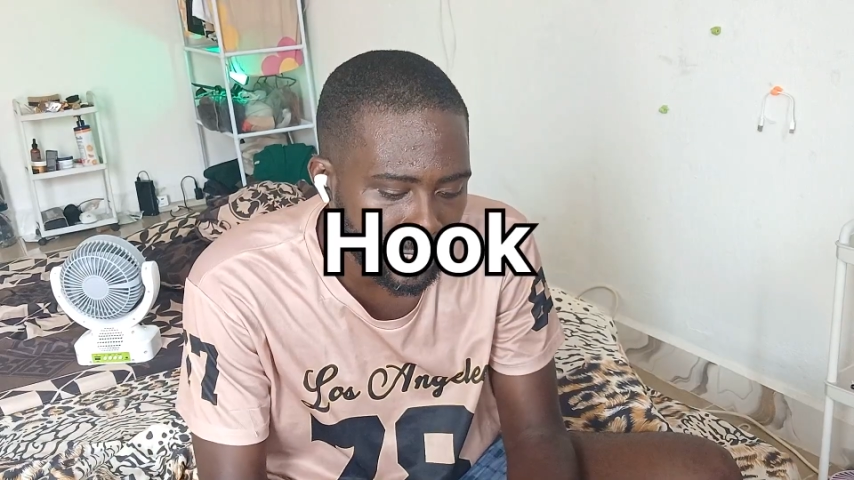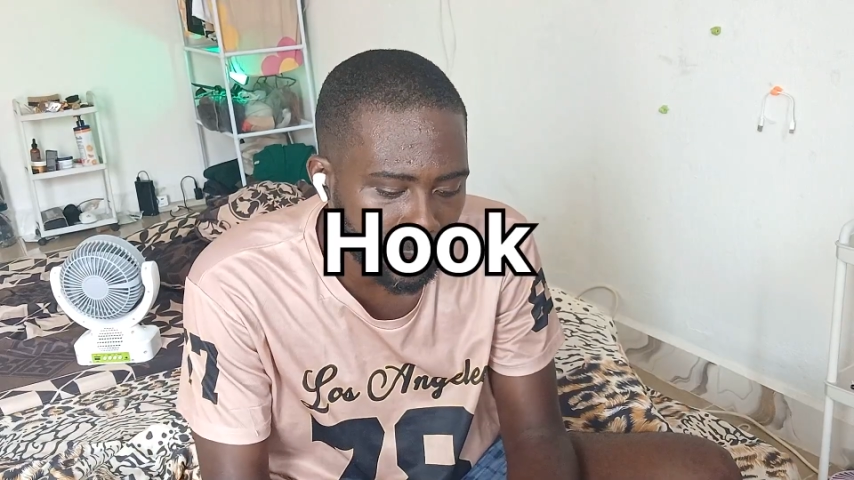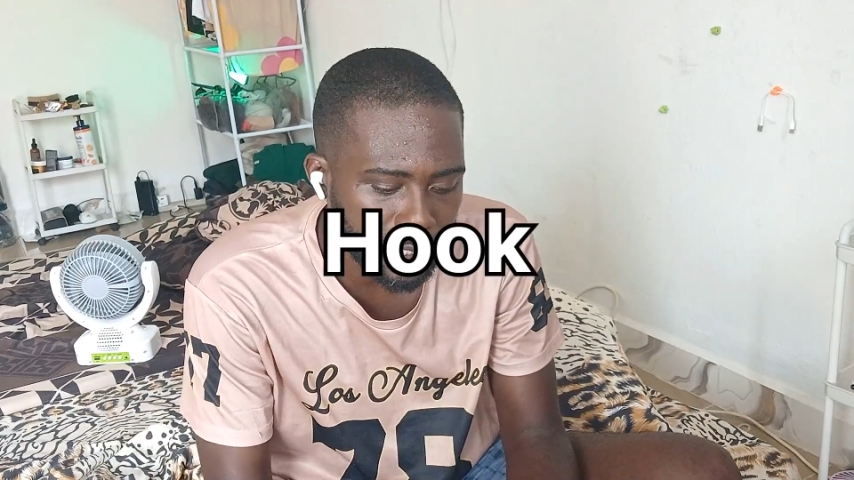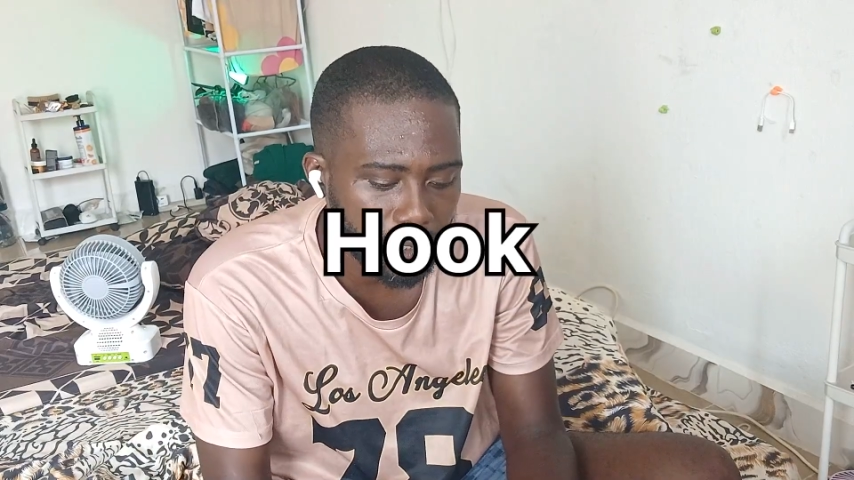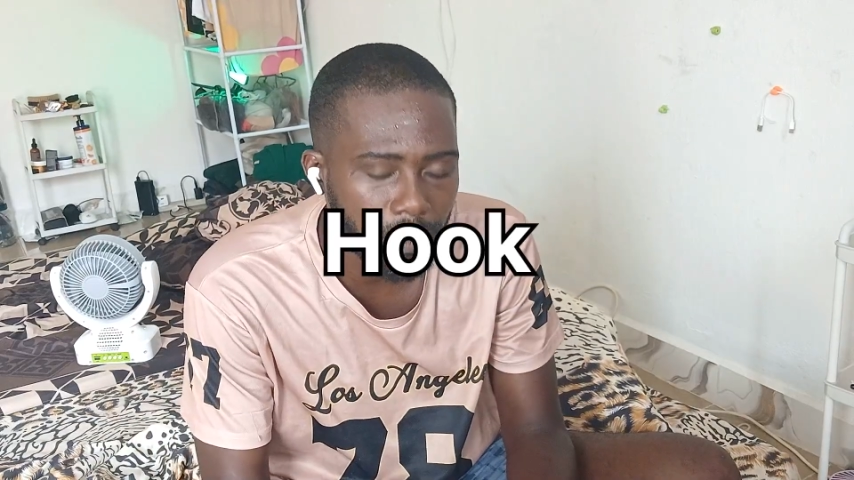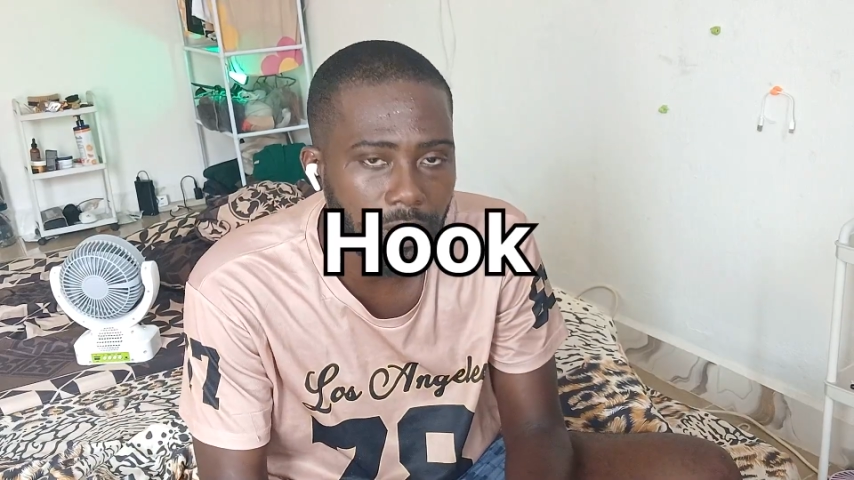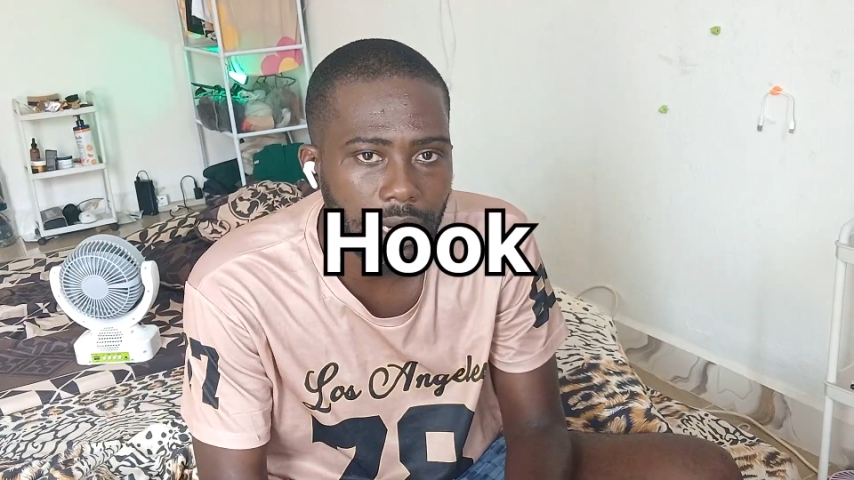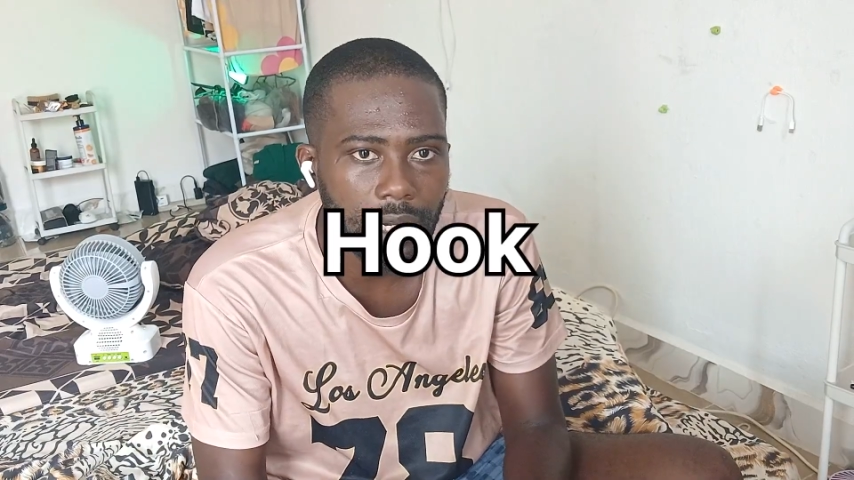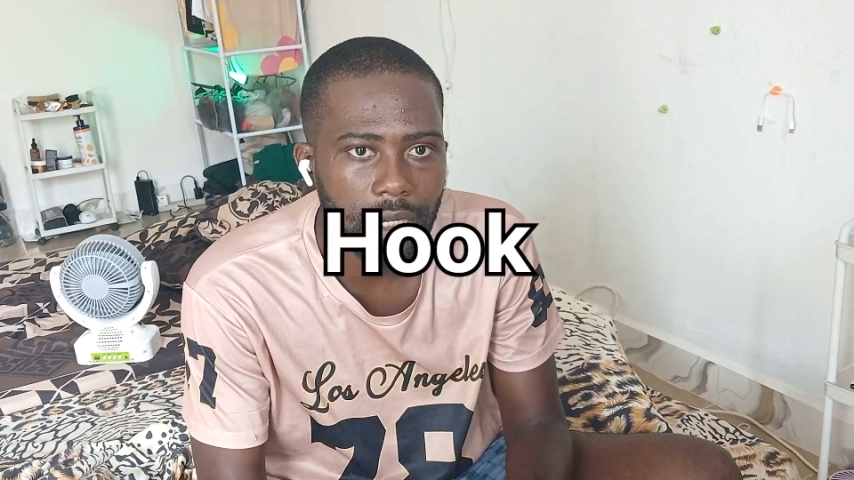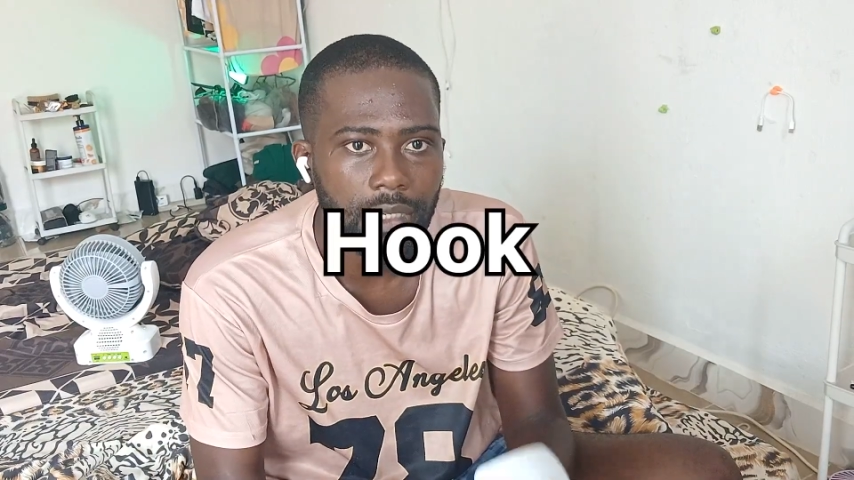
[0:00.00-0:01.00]

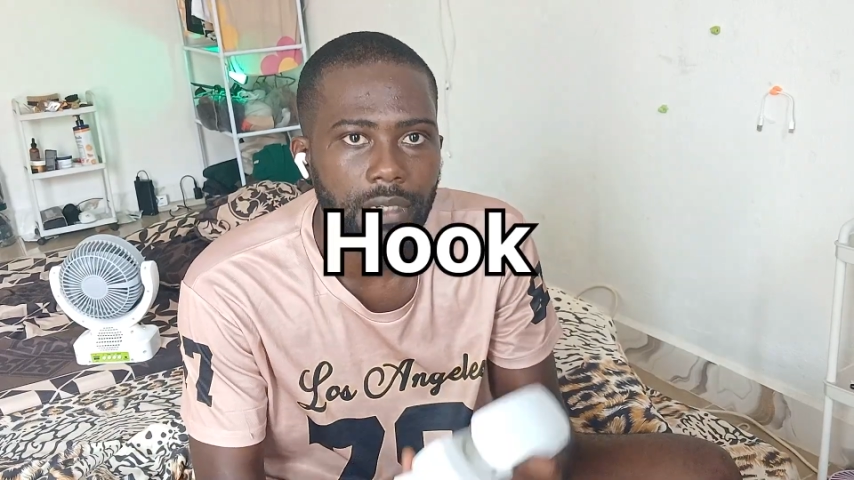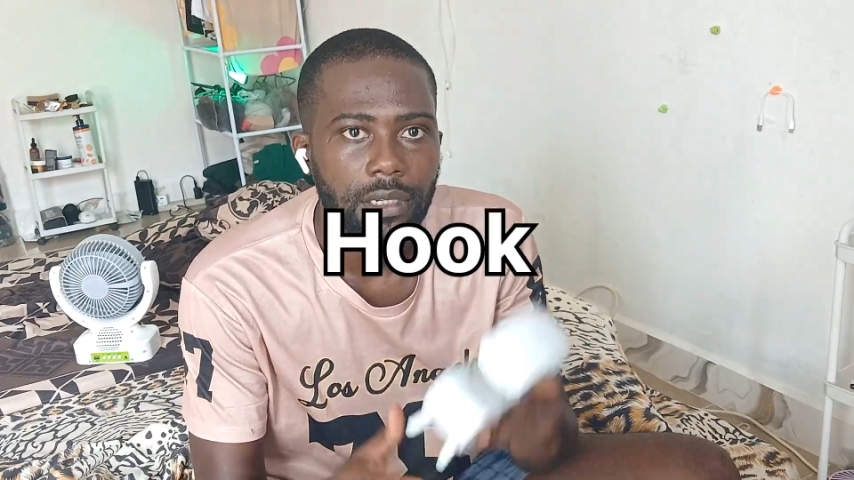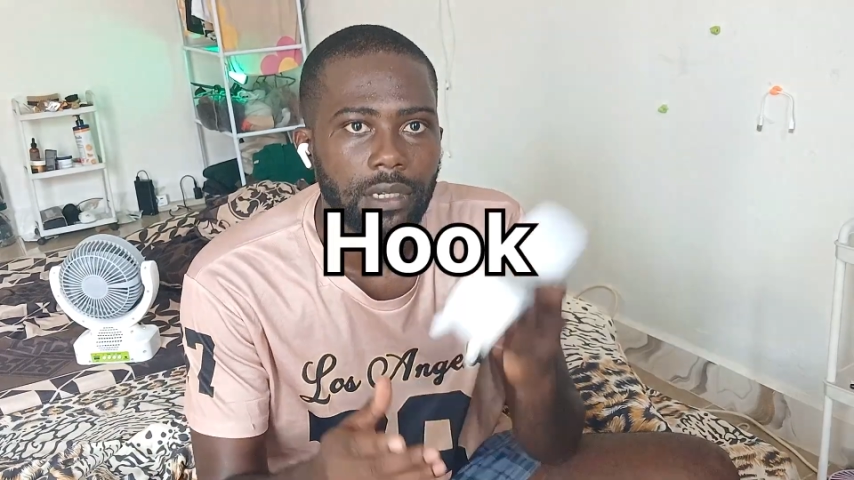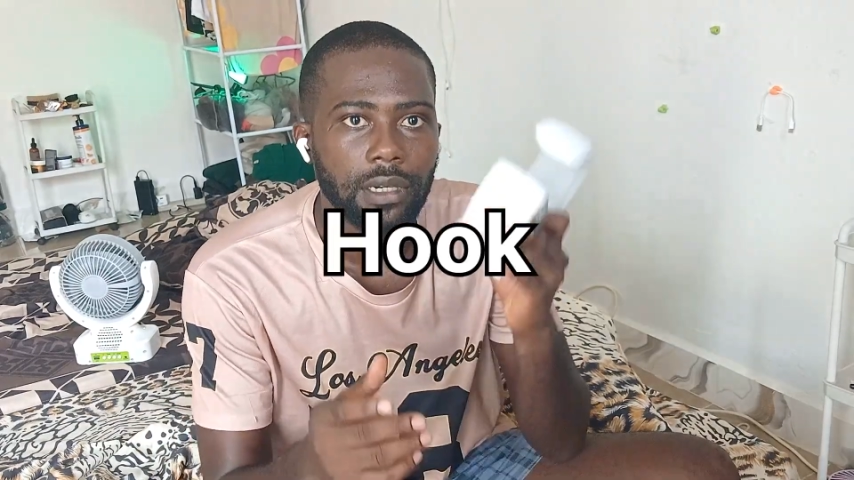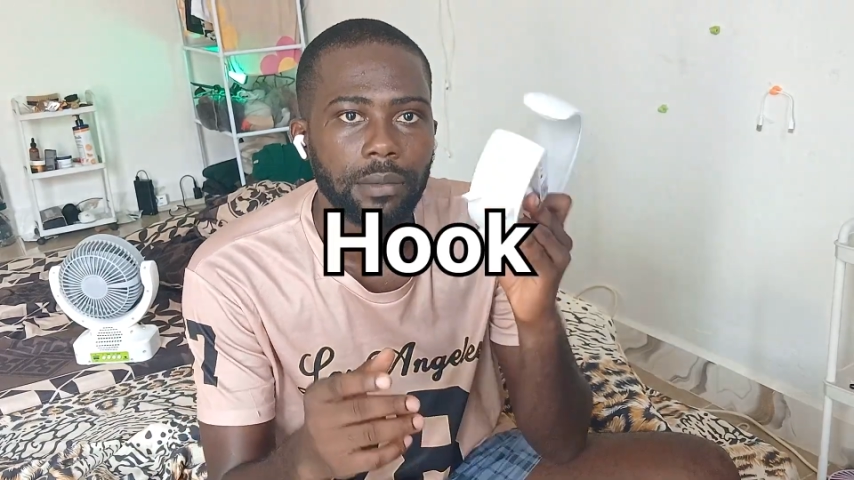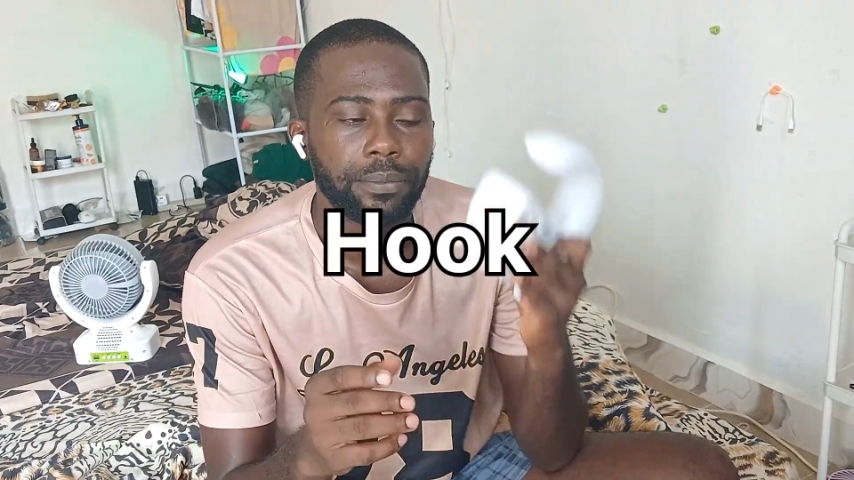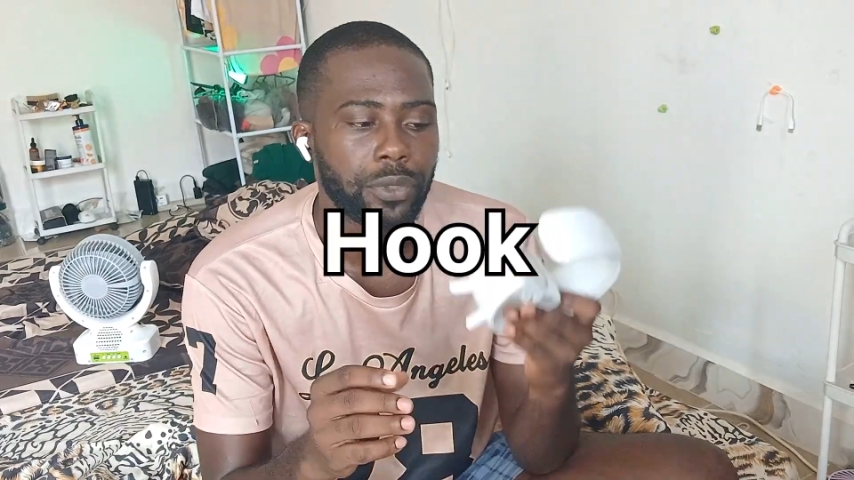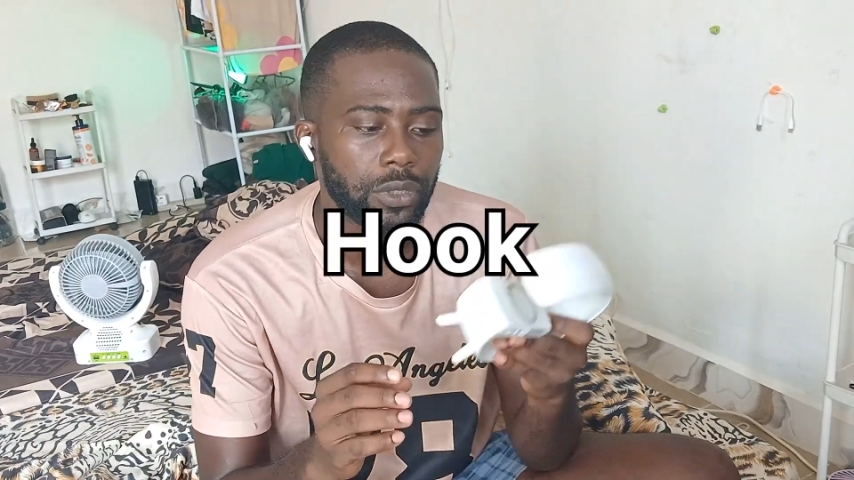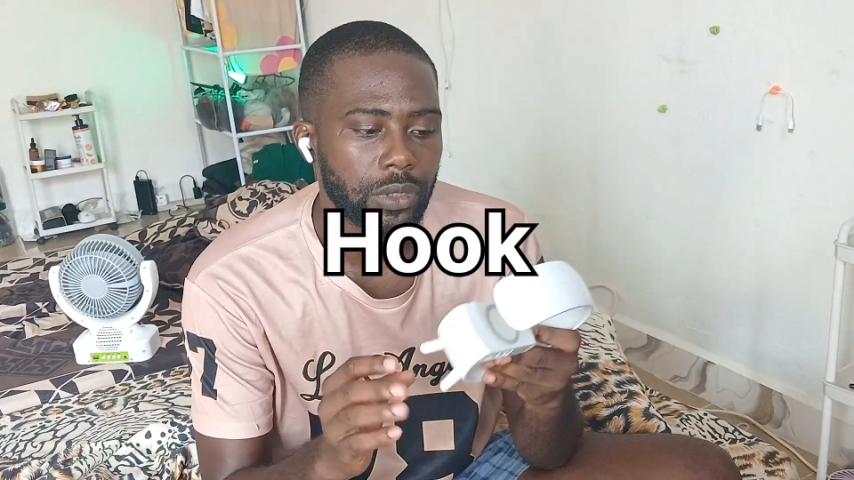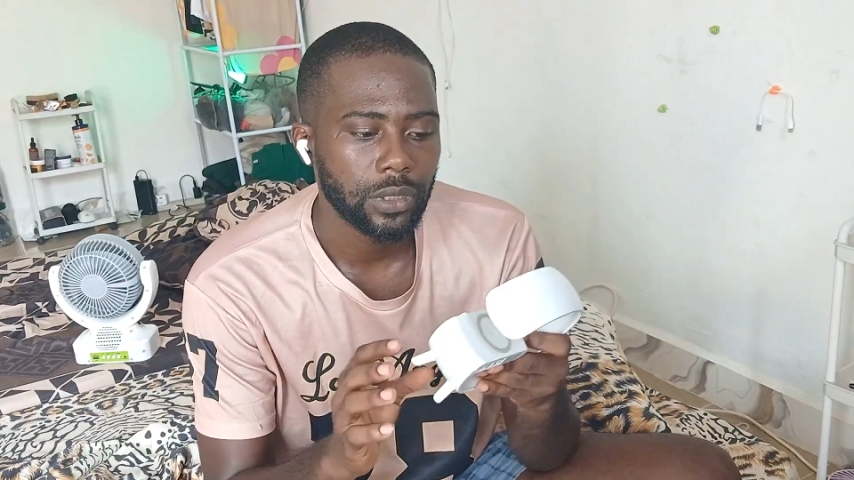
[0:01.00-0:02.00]
particular
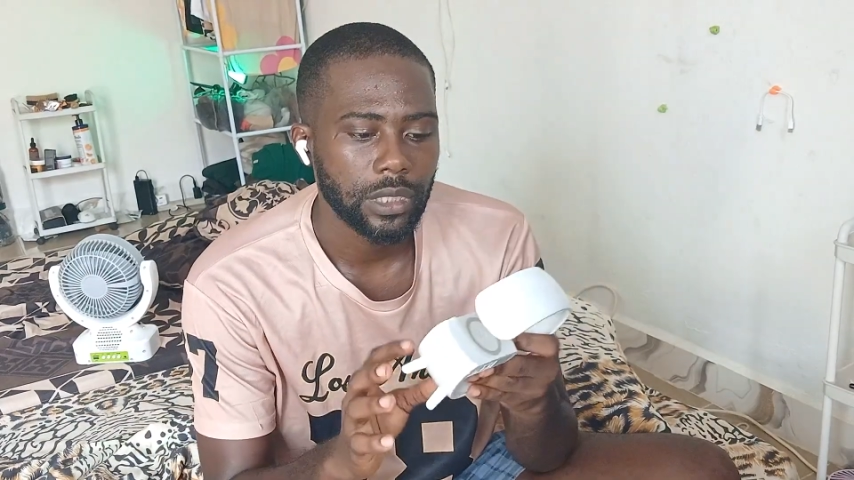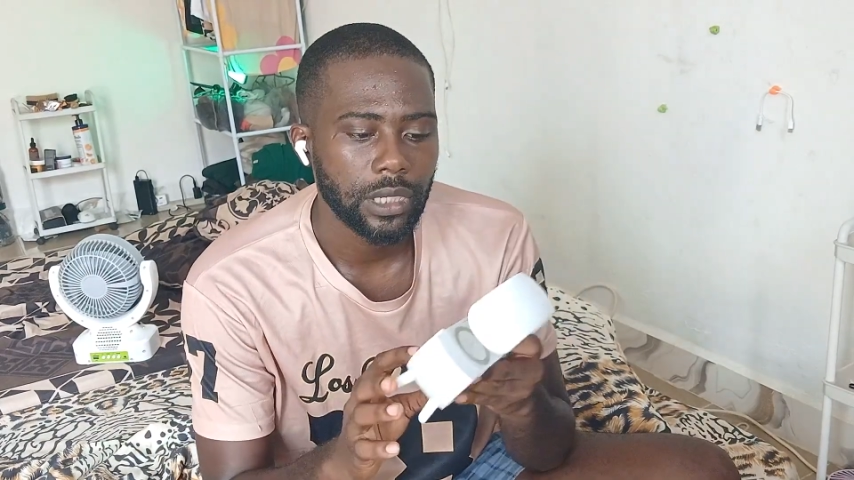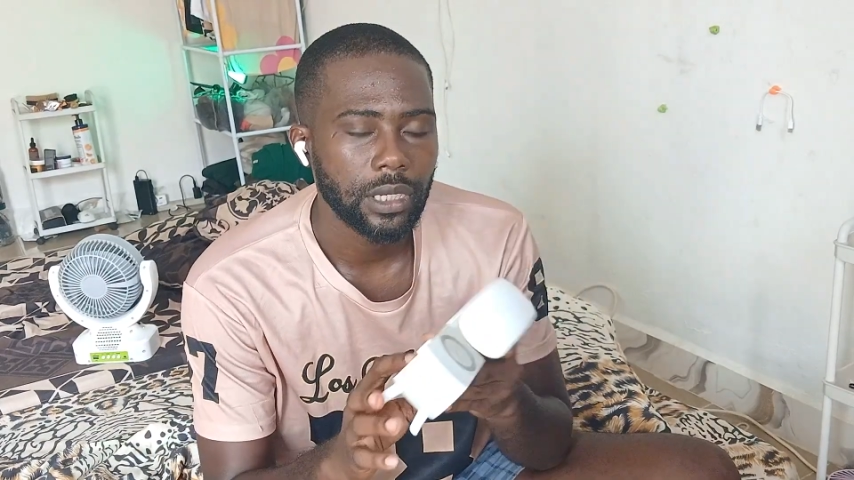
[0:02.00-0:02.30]
product,